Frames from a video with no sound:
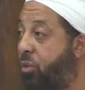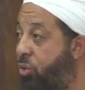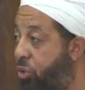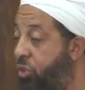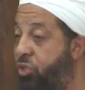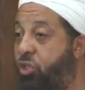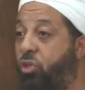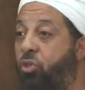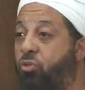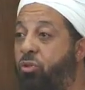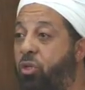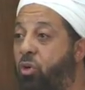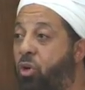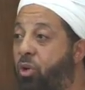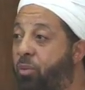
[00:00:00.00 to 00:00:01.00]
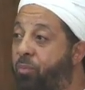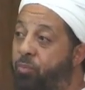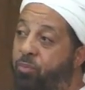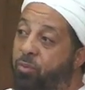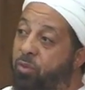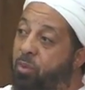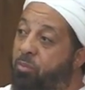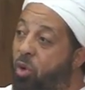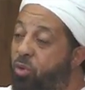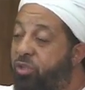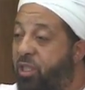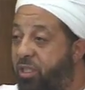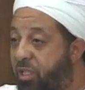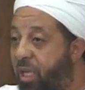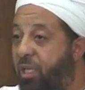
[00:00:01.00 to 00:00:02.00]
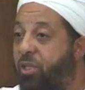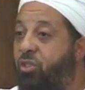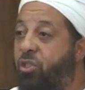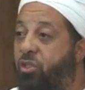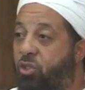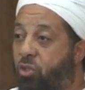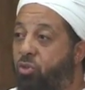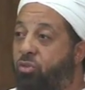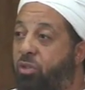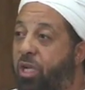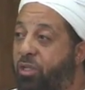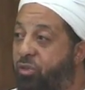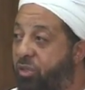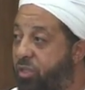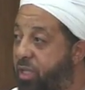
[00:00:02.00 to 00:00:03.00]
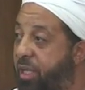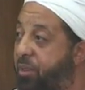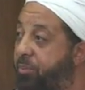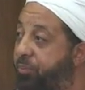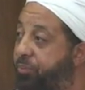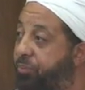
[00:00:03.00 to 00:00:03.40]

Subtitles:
good children, or the most intelligent children, I should say,